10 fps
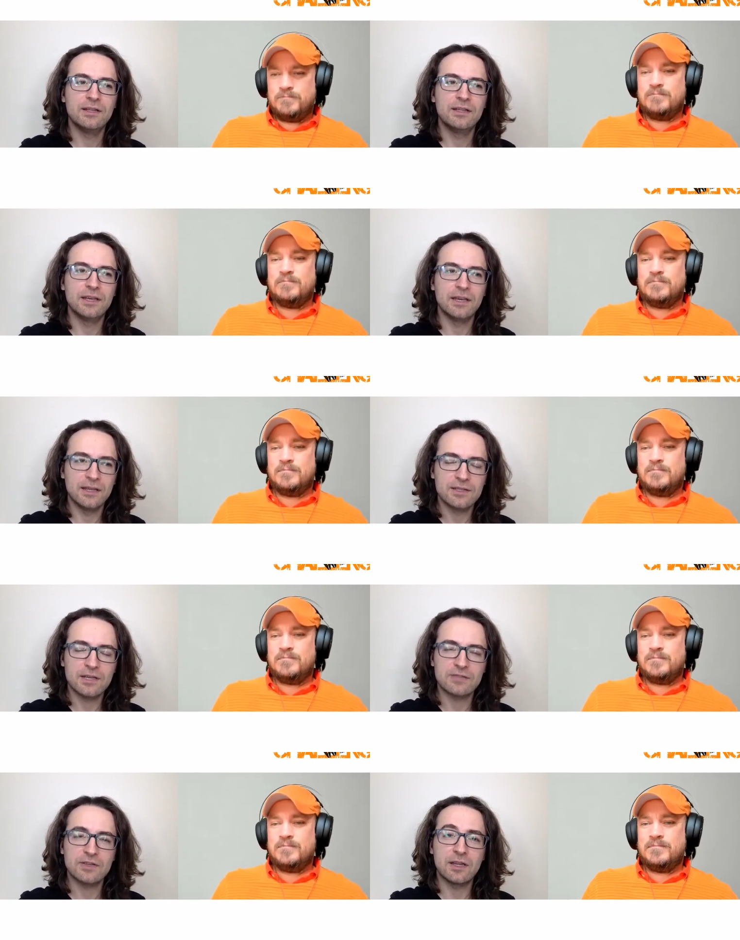Speaker 1: the
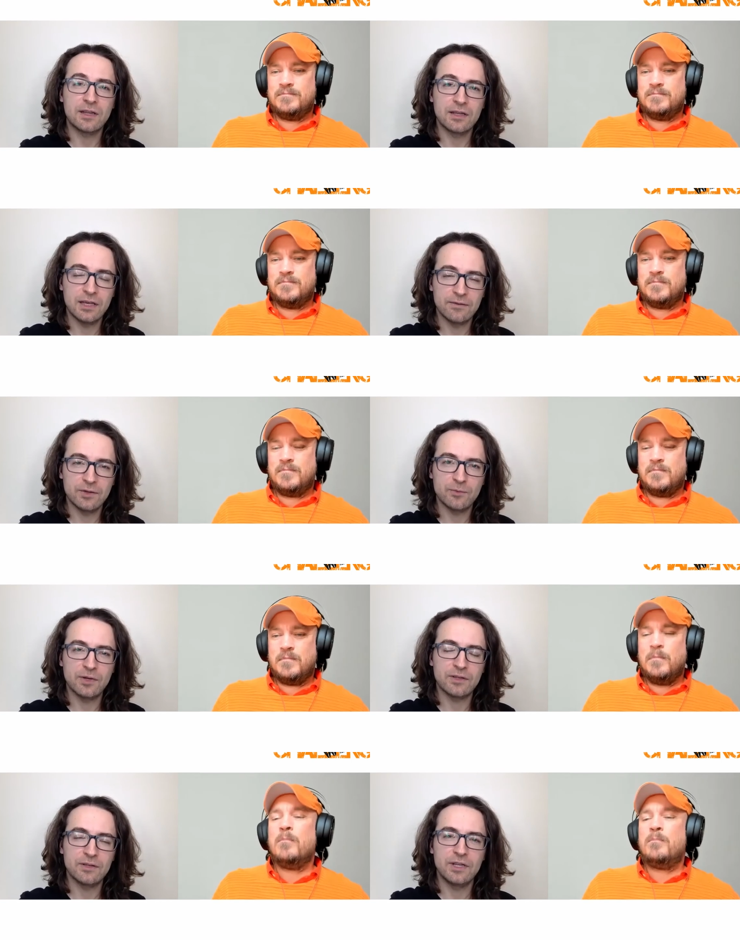insights that they didn't give you,
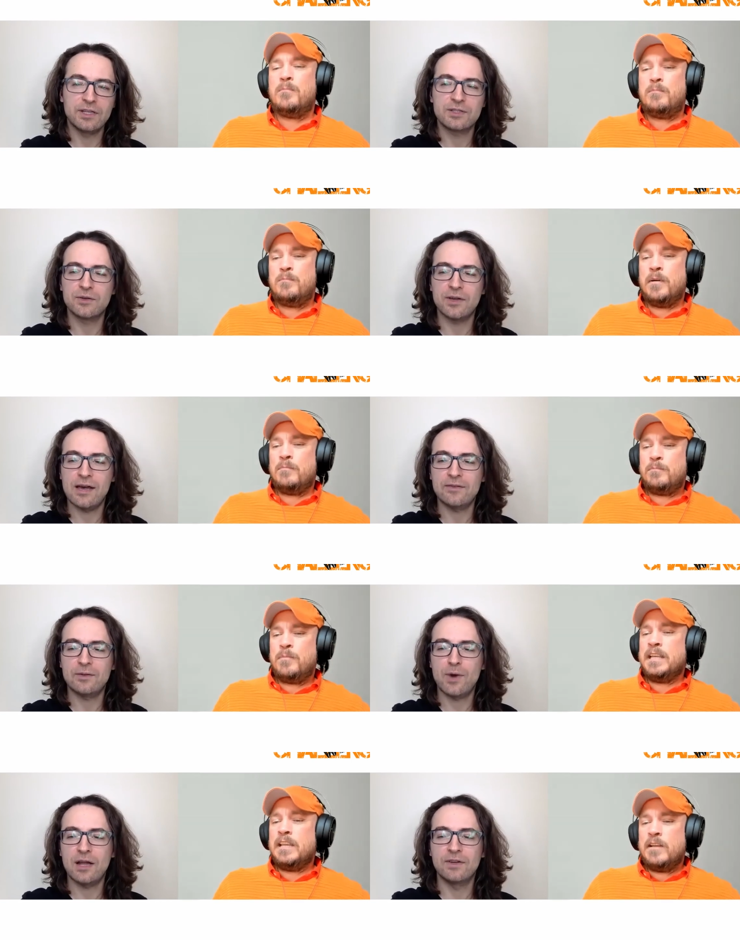but you need to but, have.
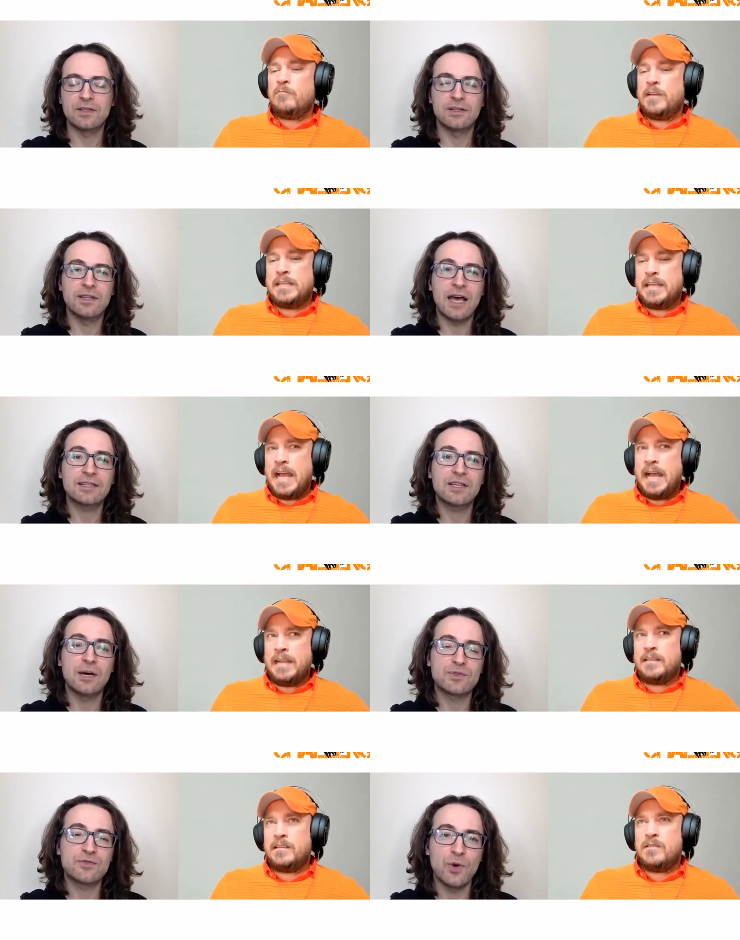but even with that,
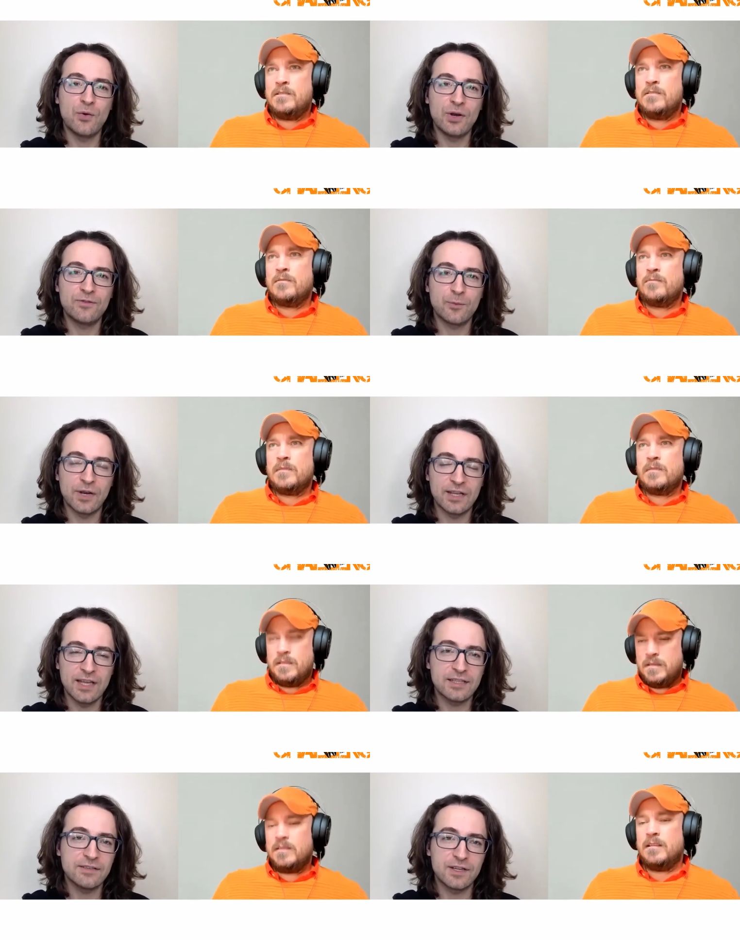comes from only from
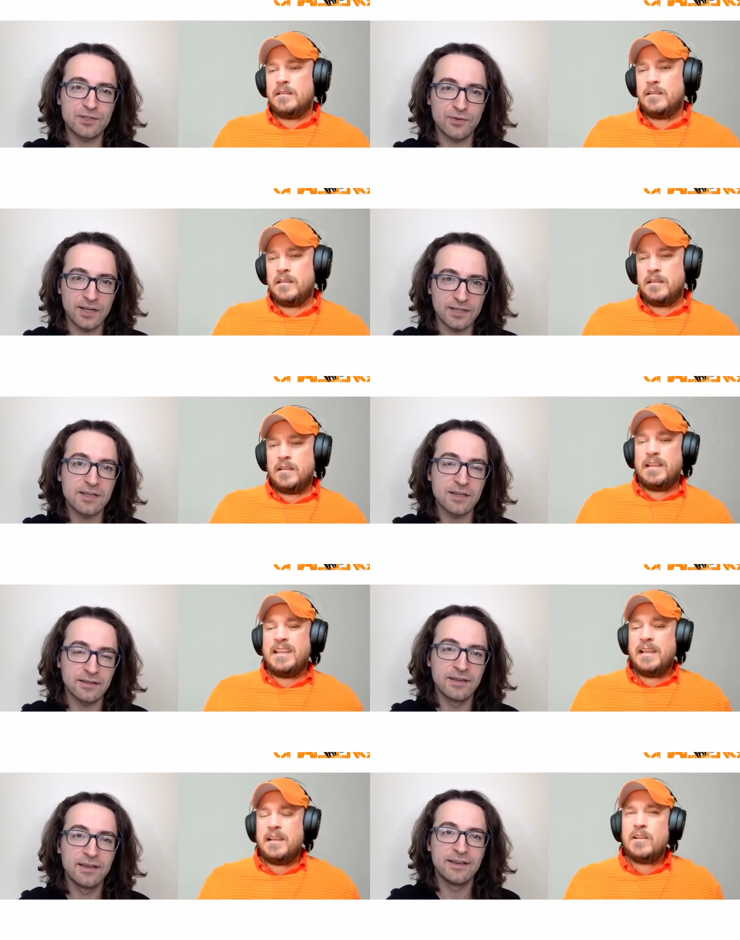data that is on LinkedIn.
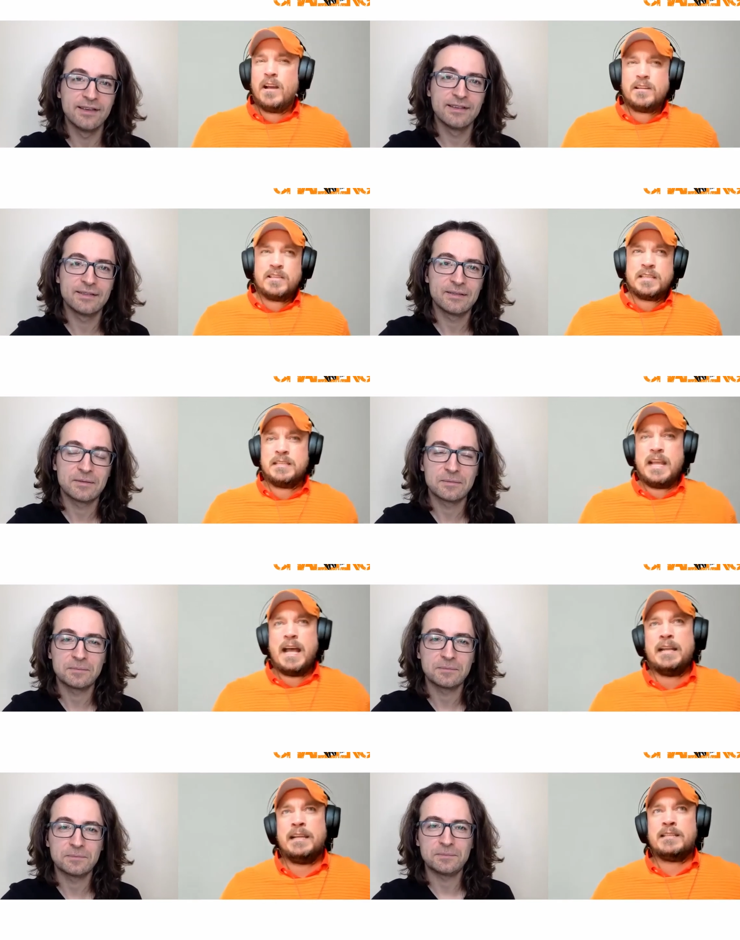
Speaker 2: Not just
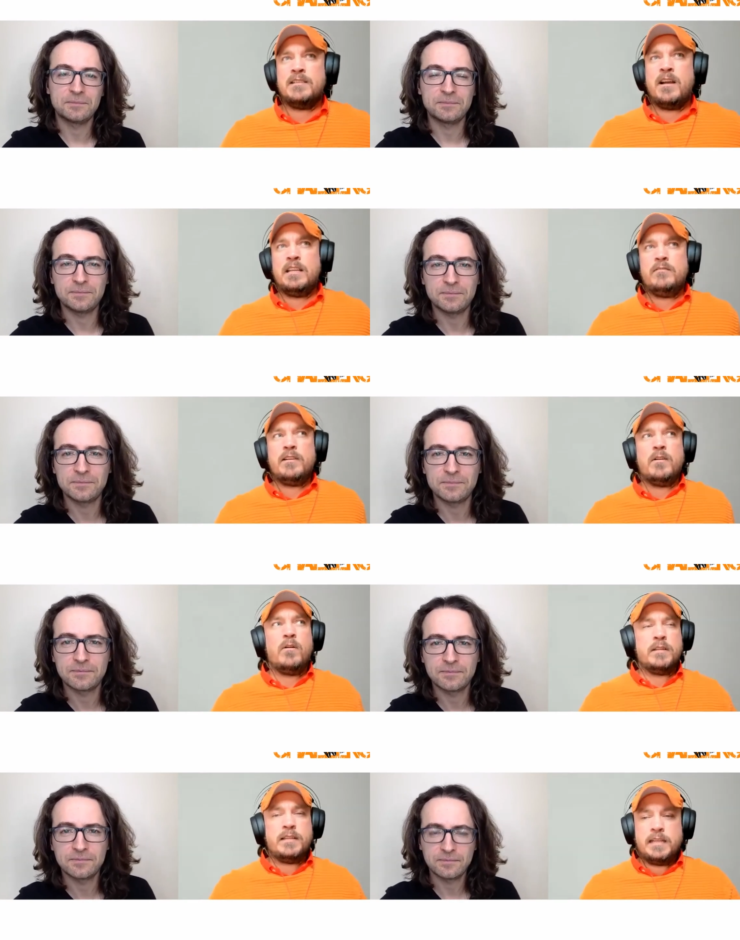that; it's not even
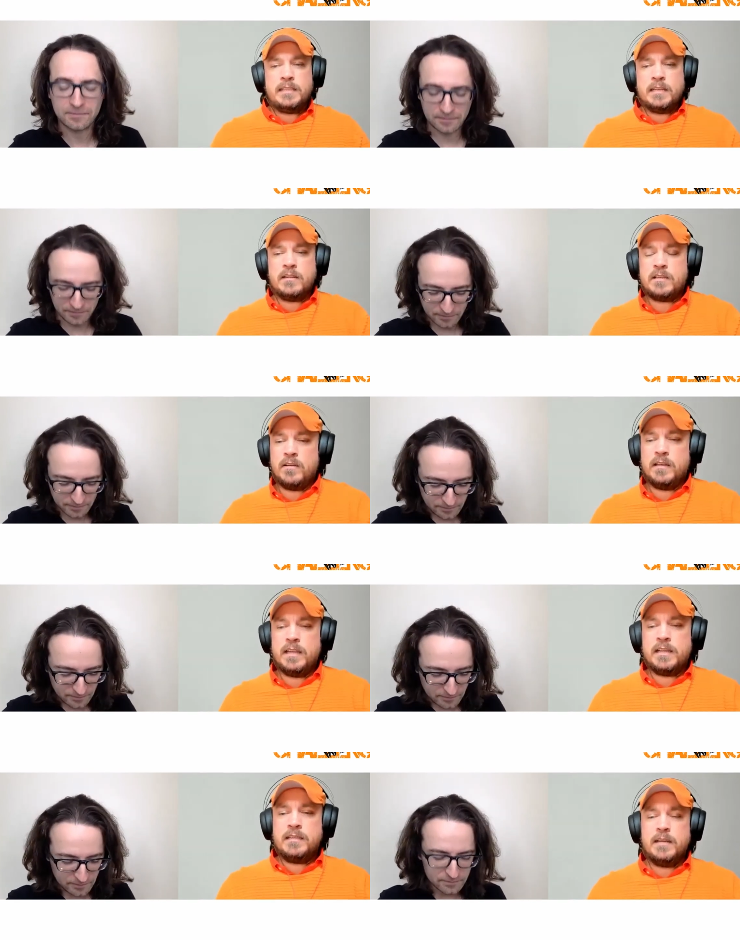all the data that's on
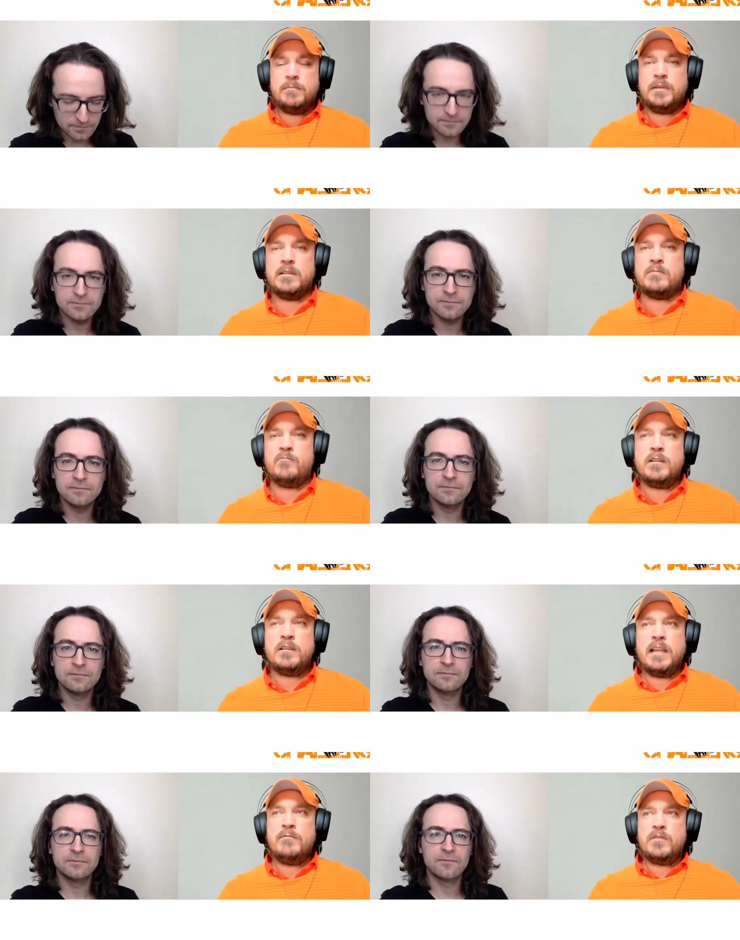LinkedIn because
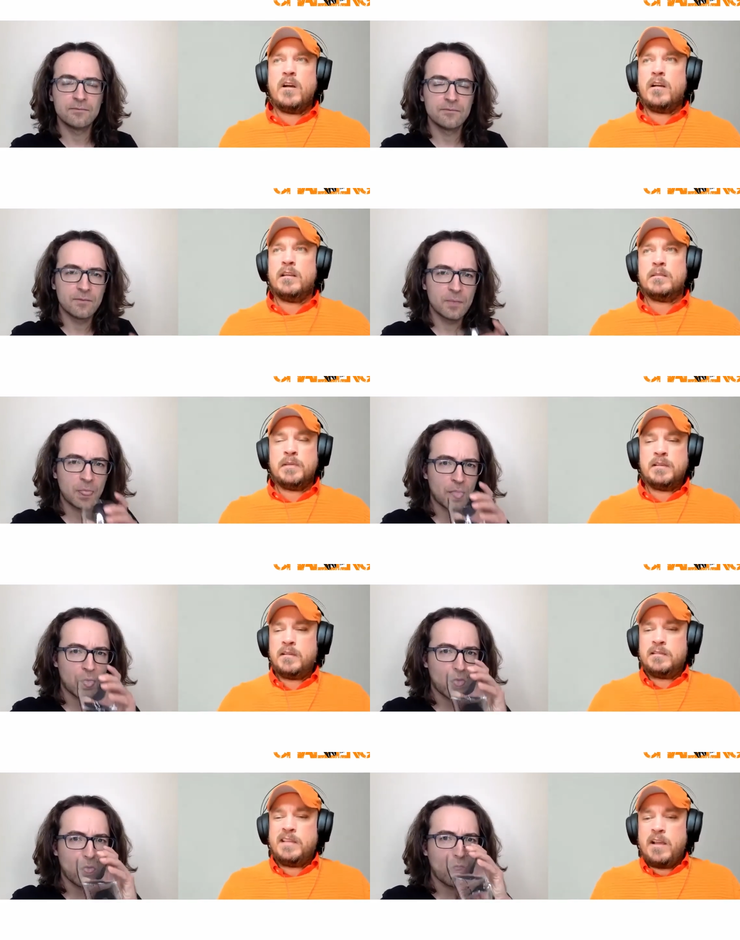what they've done is
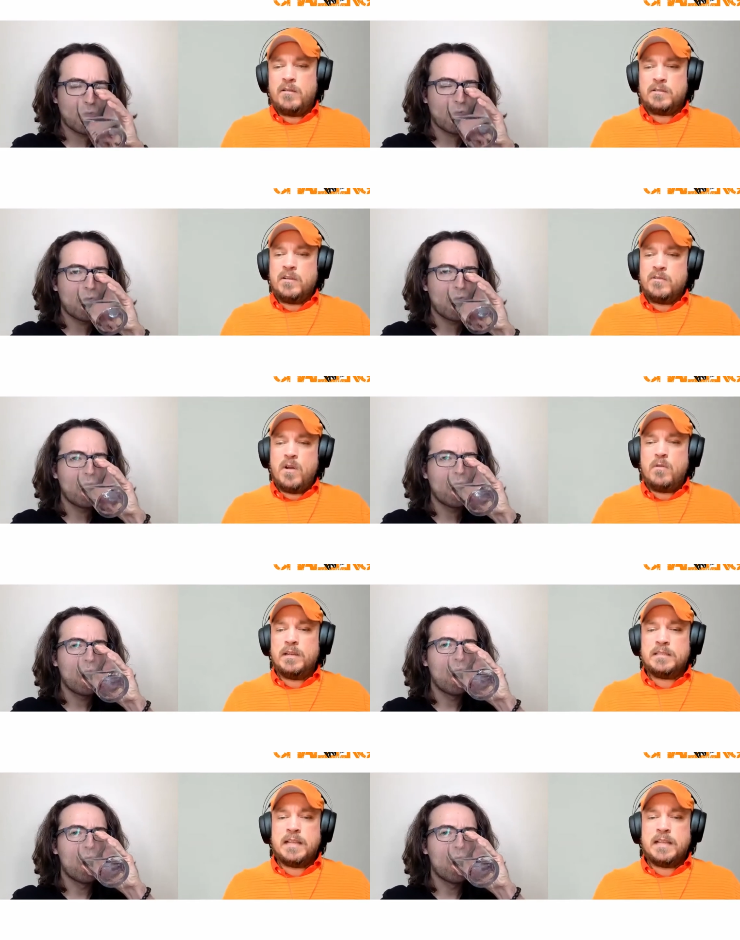because they also know there's